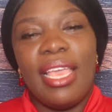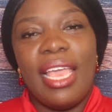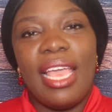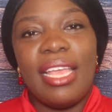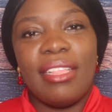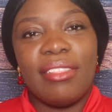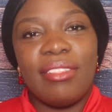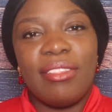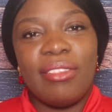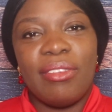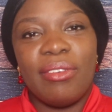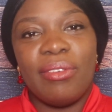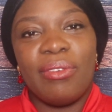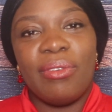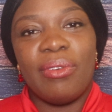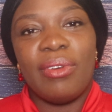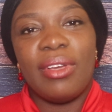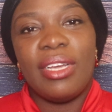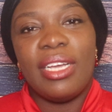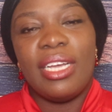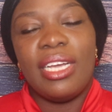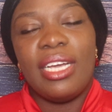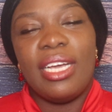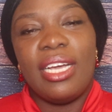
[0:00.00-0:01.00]
And
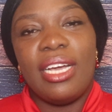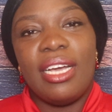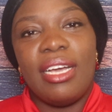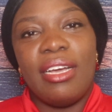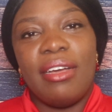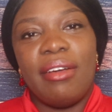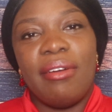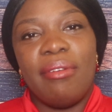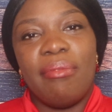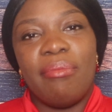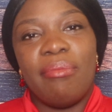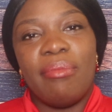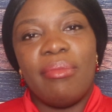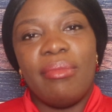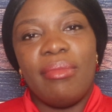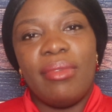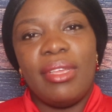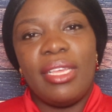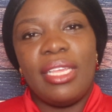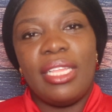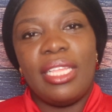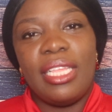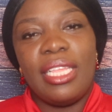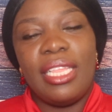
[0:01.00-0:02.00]
so, um,
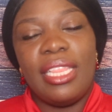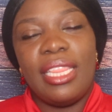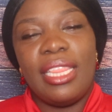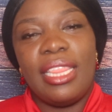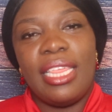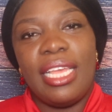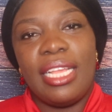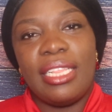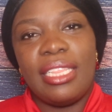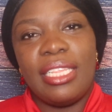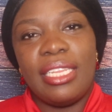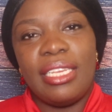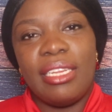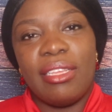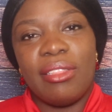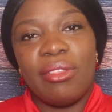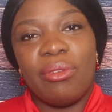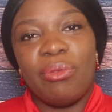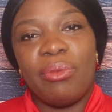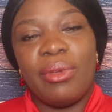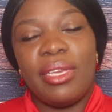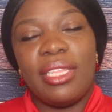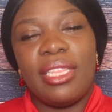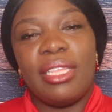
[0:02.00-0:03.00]
that's
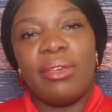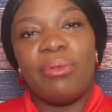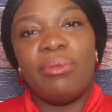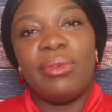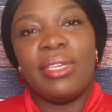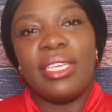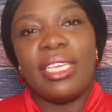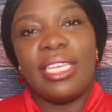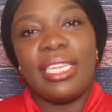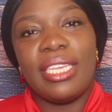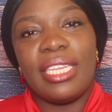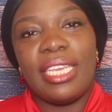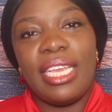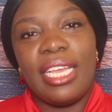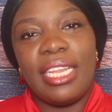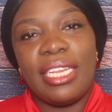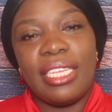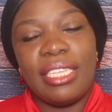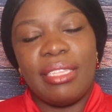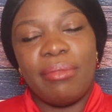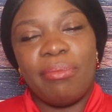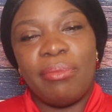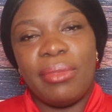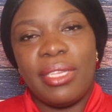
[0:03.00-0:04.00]
another way that we can
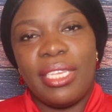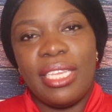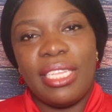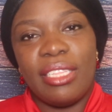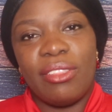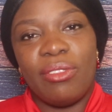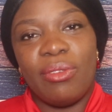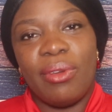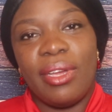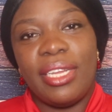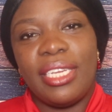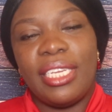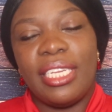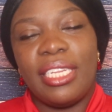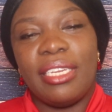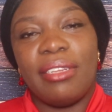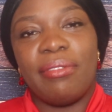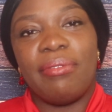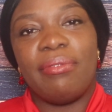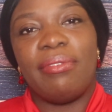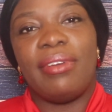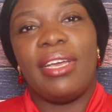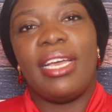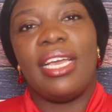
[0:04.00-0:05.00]
kind of begin to
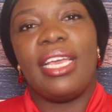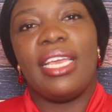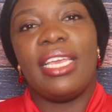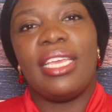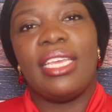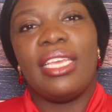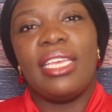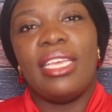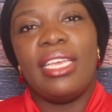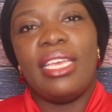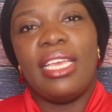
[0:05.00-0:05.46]
identify